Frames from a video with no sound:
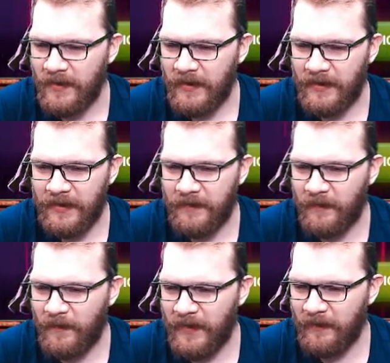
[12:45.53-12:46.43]
Uh,
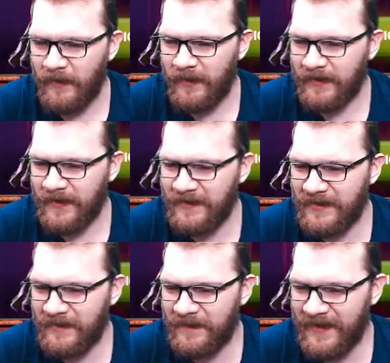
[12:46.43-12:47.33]
when will
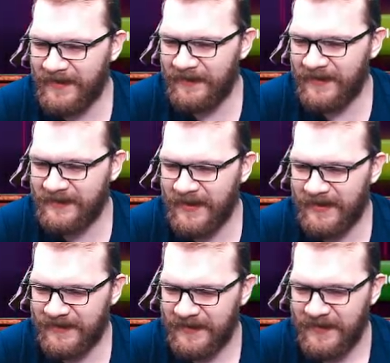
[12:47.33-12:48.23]
end your pain rewards be
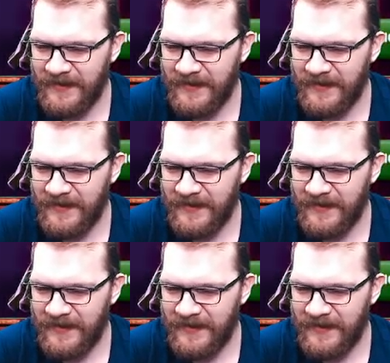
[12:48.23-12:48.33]
out?